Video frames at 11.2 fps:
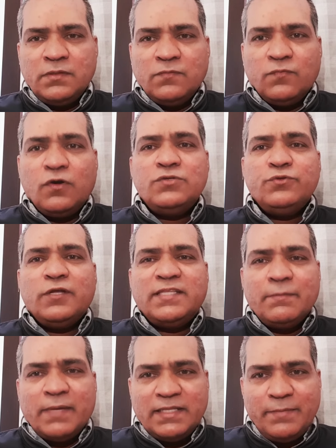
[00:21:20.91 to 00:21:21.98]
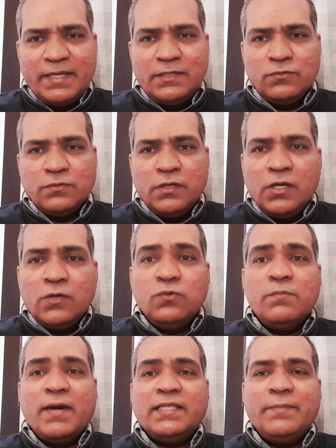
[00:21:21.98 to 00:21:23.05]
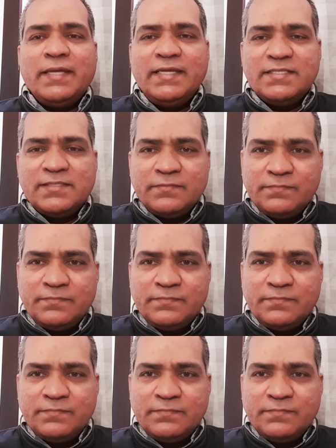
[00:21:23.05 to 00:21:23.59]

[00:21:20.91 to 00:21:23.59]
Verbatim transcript: What do you all think Mother Mary, who, who Mother Mary is?